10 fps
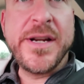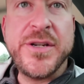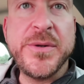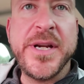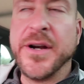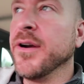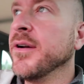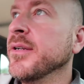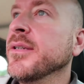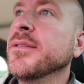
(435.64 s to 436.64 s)
I do here
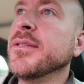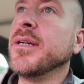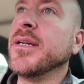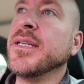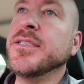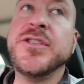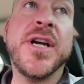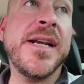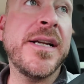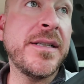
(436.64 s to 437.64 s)
uh, in
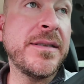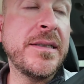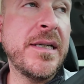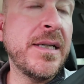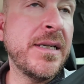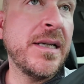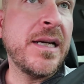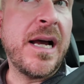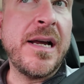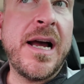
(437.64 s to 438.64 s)
China.
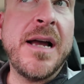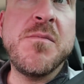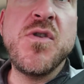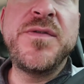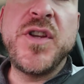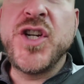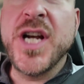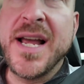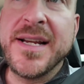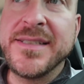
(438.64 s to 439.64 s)
I, I, moved to
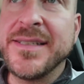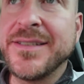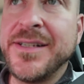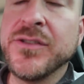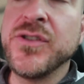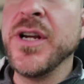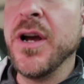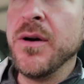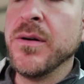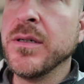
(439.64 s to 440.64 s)
China six years
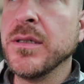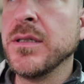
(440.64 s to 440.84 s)
ago.